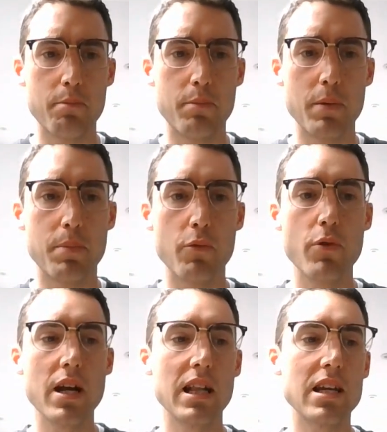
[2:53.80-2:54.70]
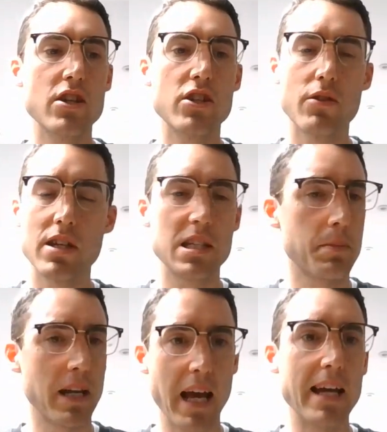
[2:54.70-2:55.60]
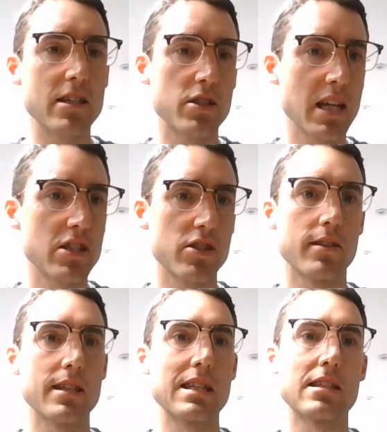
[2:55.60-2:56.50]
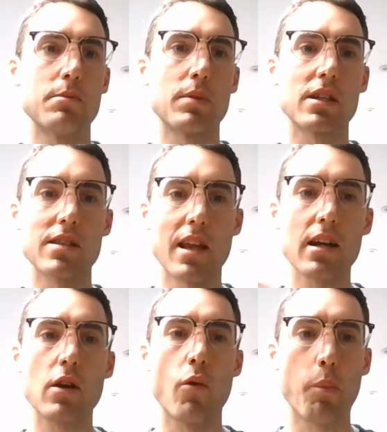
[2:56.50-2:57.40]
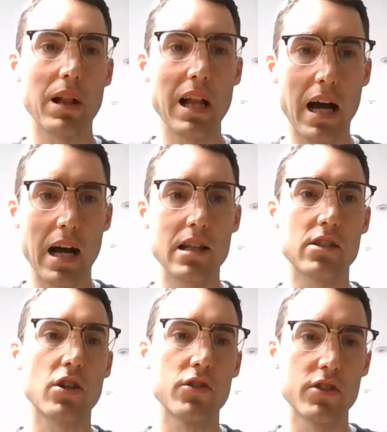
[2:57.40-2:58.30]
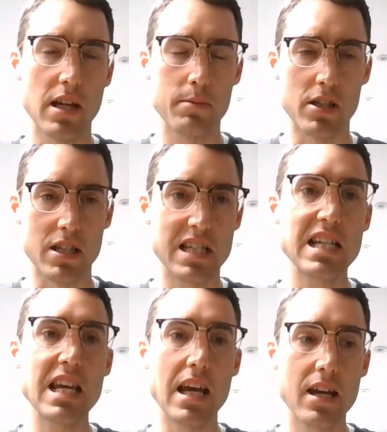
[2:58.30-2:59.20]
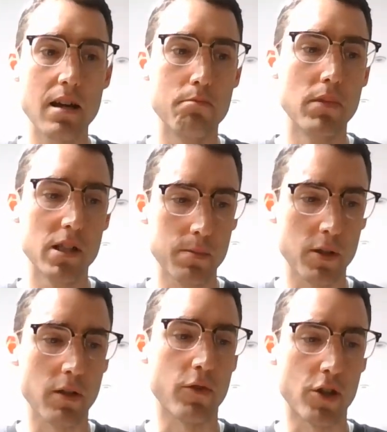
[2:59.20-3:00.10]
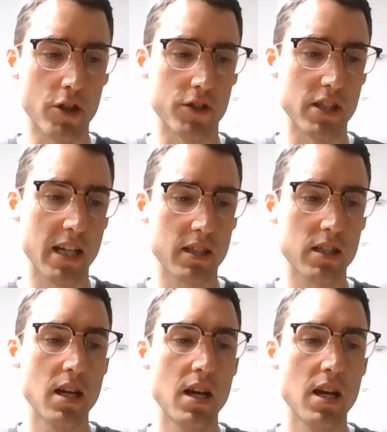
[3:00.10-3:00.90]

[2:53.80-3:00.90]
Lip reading: but really you don't need to spend ages and ages on this lesson, because they're then going to apply this concept and see it in multiple different contexts